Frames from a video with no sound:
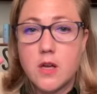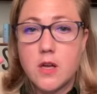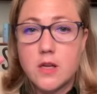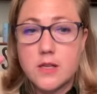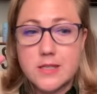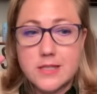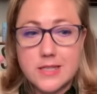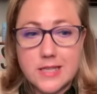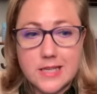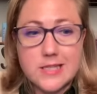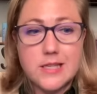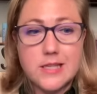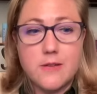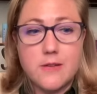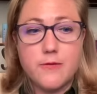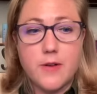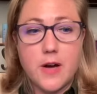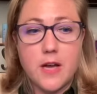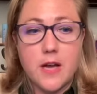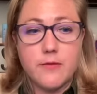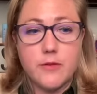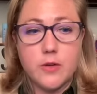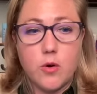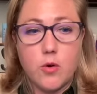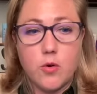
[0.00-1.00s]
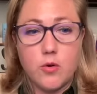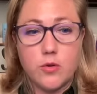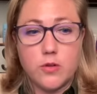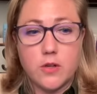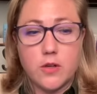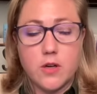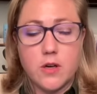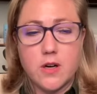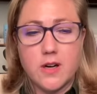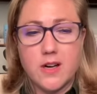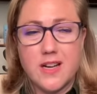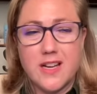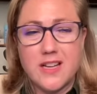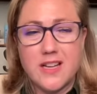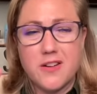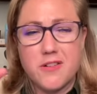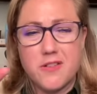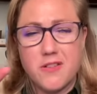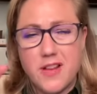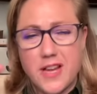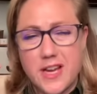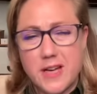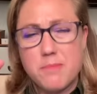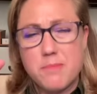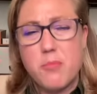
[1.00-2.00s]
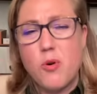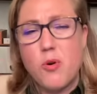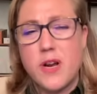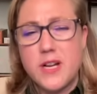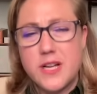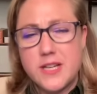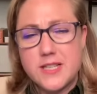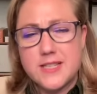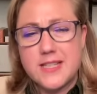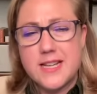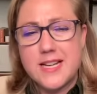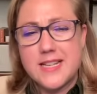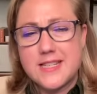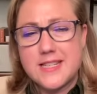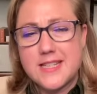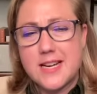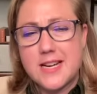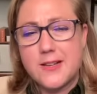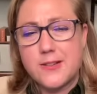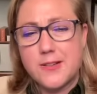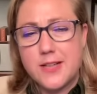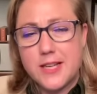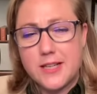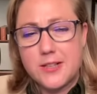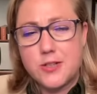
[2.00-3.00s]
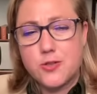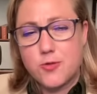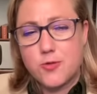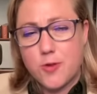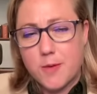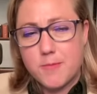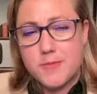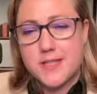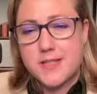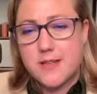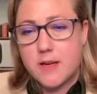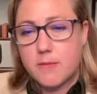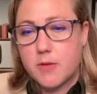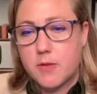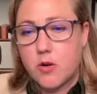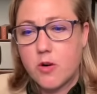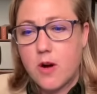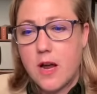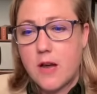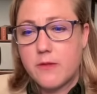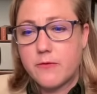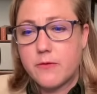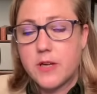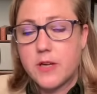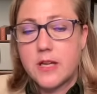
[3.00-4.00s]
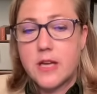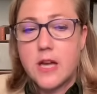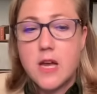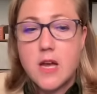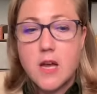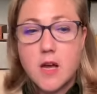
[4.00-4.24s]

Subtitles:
65 and older. And you're like, boy, doesn't that sound like Trump's demographic?